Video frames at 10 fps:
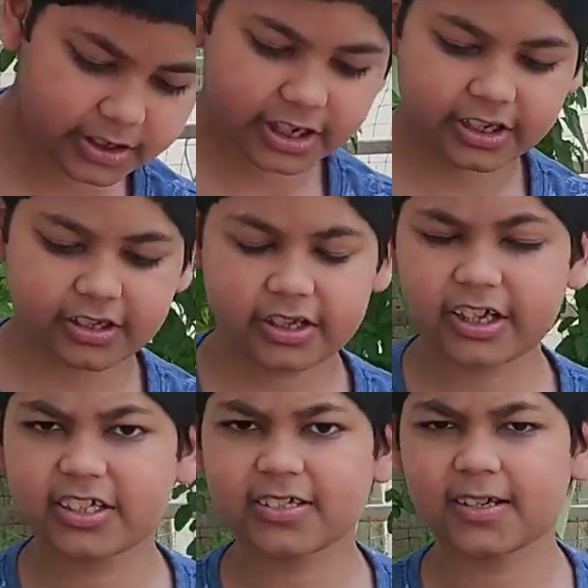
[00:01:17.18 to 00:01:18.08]
take
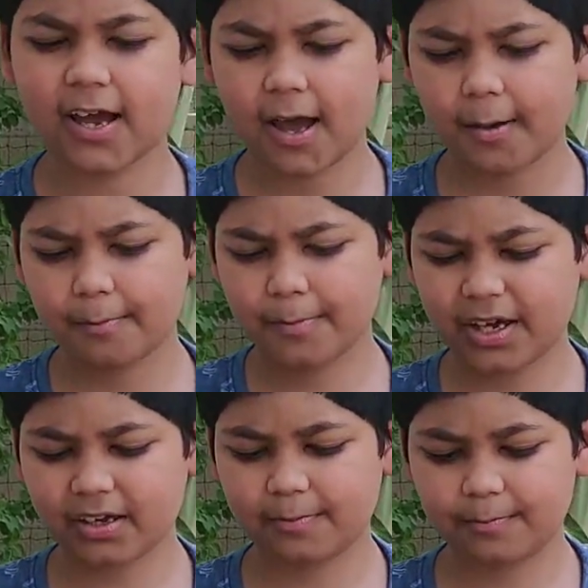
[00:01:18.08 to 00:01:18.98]
this
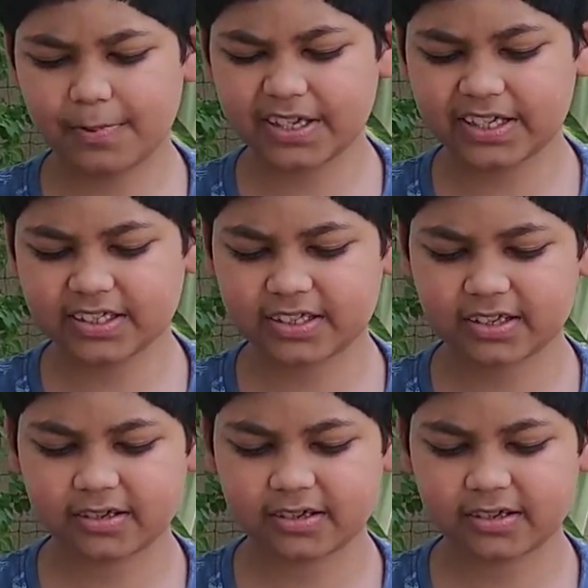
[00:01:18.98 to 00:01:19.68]
big piece.